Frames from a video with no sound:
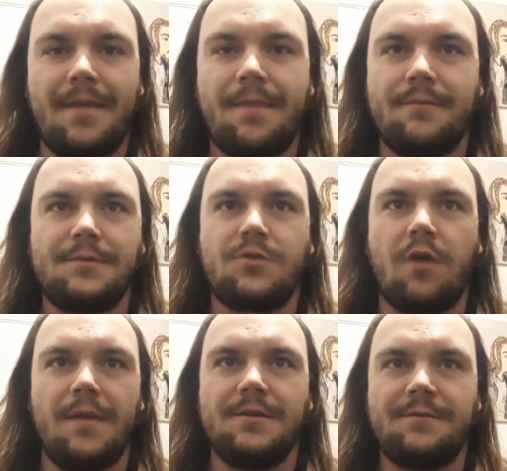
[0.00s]
that the
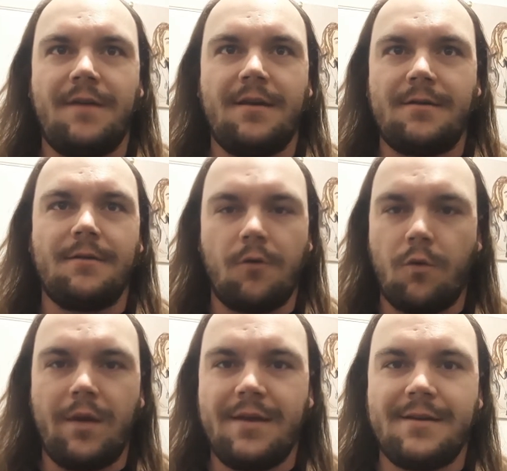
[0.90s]
squad is fake or
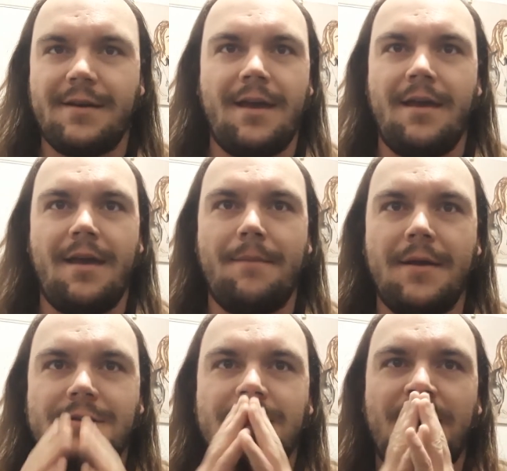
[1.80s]
weak. It
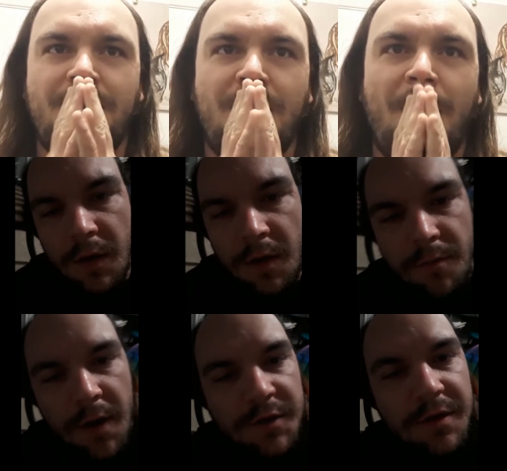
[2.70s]
makes them
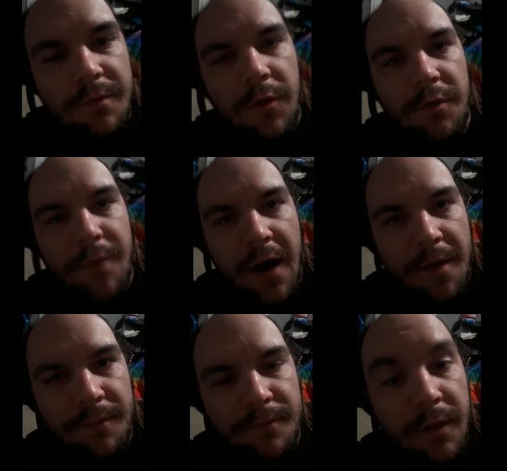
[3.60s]
look
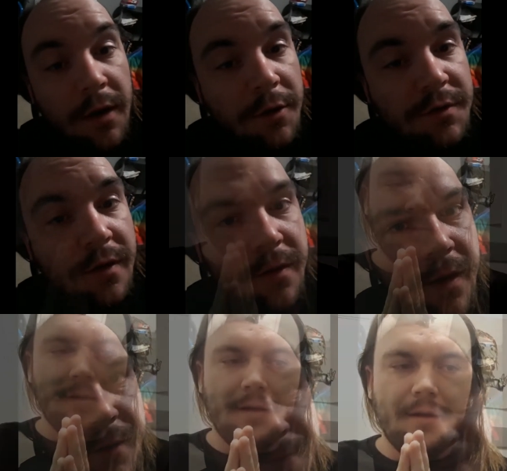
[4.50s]
bad. But here's the
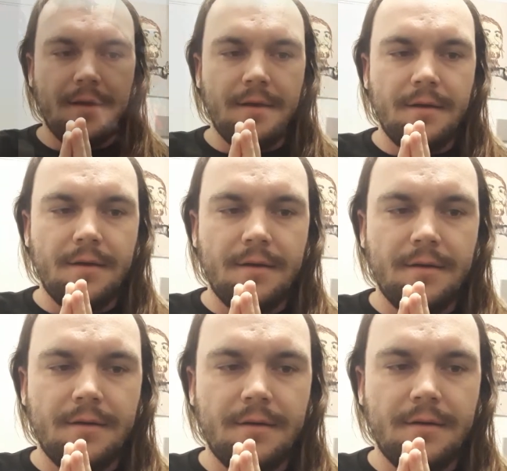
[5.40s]
thing.
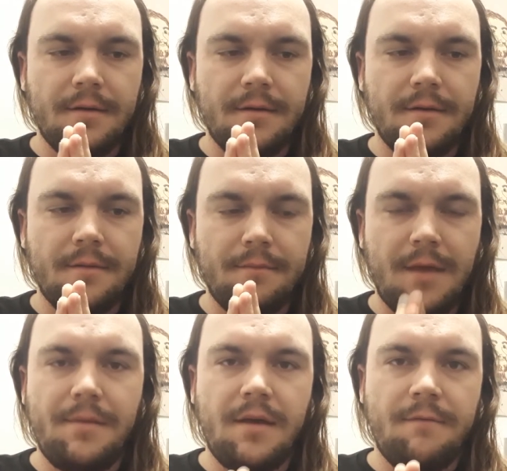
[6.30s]

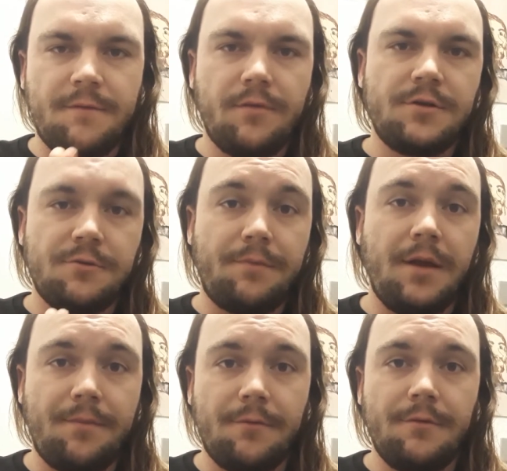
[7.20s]
Maybe influential
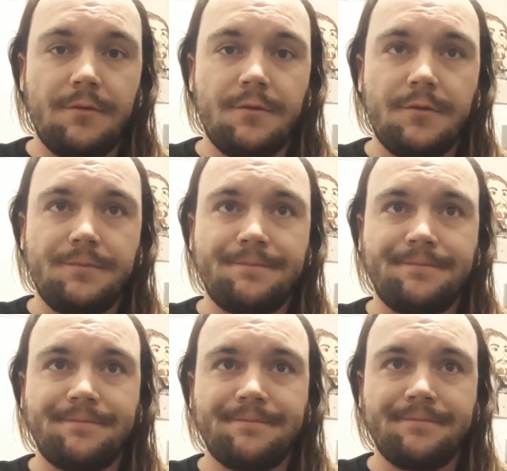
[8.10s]
people
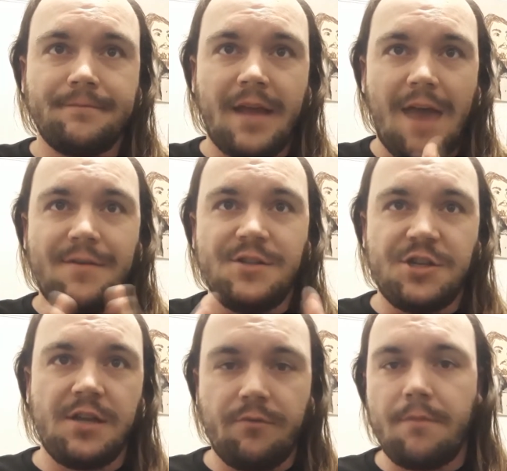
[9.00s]
having
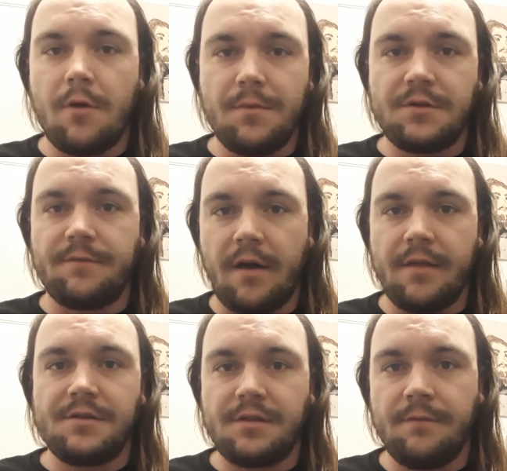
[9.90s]
genuine moments of
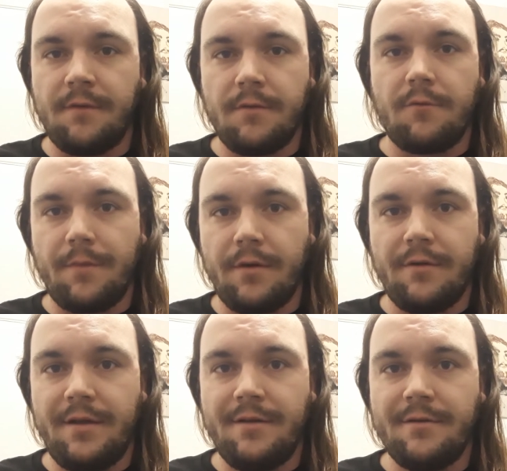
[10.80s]
honesty and
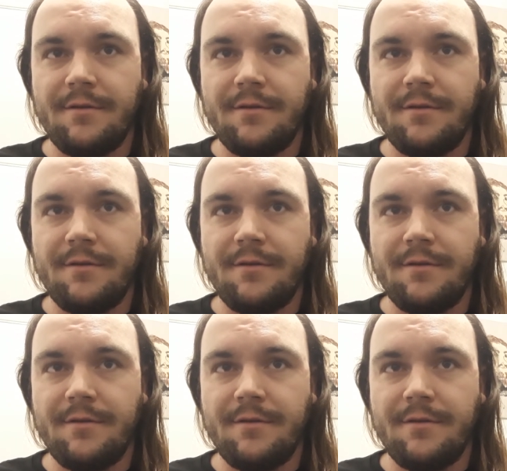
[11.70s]
vulnerability